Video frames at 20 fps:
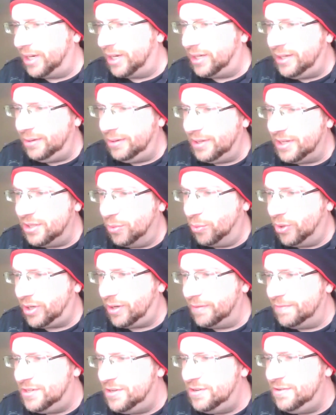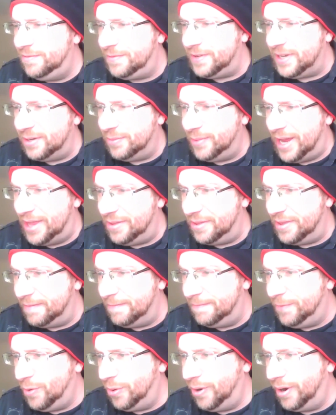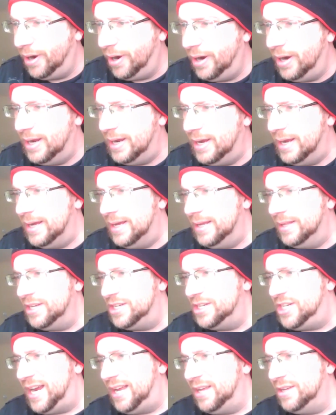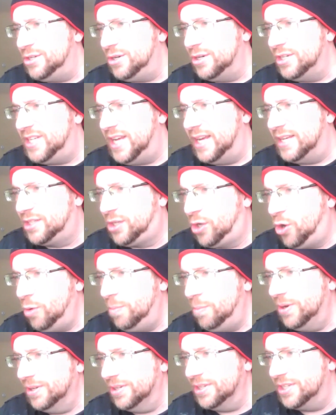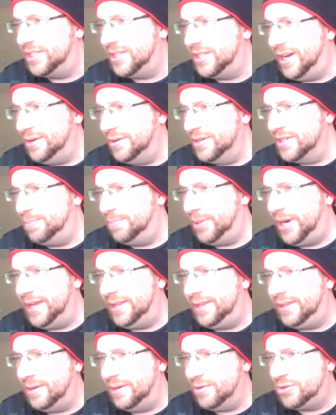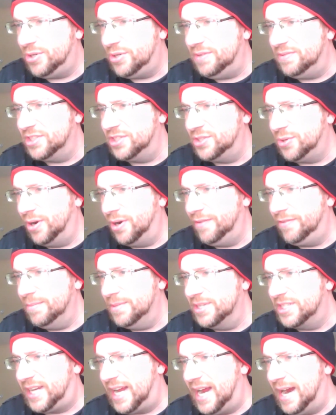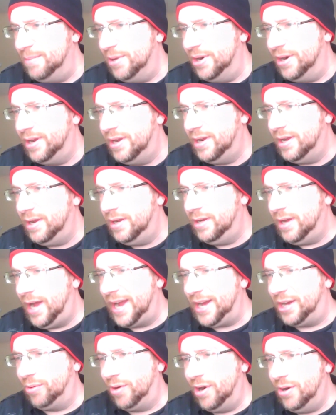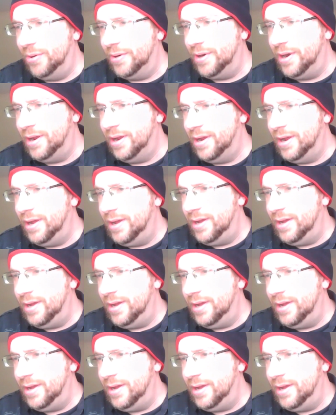but clearly the work of two feet rather than four. The challenger says kobolds under his breath and retrieves a sword from his scabbard. I groan.